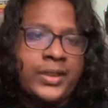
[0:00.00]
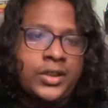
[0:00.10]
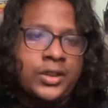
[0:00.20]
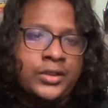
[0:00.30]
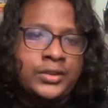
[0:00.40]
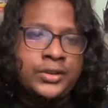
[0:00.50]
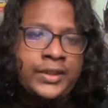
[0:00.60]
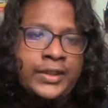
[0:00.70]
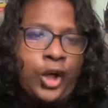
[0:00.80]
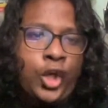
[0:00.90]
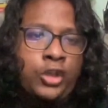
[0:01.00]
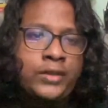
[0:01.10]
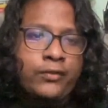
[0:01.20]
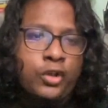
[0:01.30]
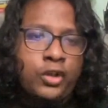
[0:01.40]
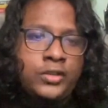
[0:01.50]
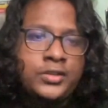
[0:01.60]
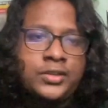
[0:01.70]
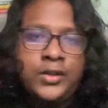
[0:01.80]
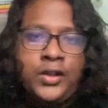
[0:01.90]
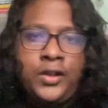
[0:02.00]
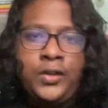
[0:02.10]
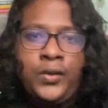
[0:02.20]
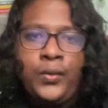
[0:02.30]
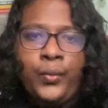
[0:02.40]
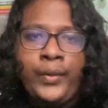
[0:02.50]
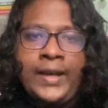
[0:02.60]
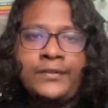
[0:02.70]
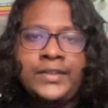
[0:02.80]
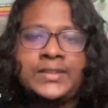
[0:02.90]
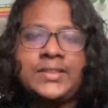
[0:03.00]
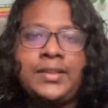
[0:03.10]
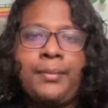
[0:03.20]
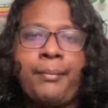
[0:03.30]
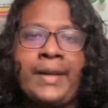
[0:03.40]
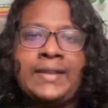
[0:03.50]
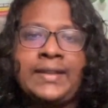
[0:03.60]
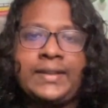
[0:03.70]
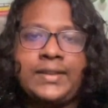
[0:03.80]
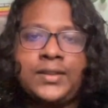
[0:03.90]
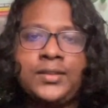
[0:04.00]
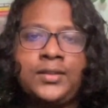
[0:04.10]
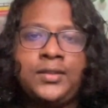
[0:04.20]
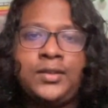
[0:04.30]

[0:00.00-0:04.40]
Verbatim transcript: because in all the blogs, we have this metadata